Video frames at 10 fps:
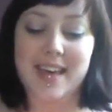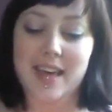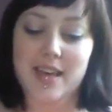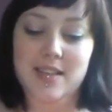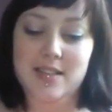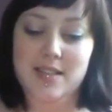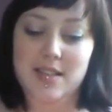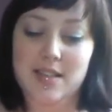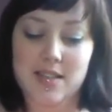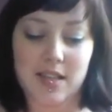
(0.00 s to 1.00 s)
and
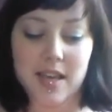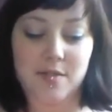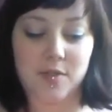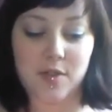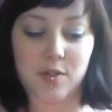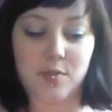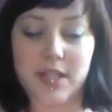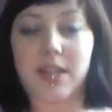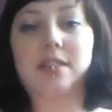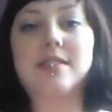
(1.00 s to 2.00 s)
delightful
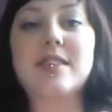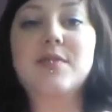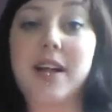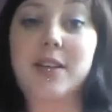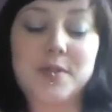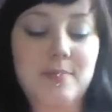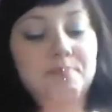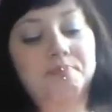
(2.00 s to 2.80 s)
ridiculousness follows.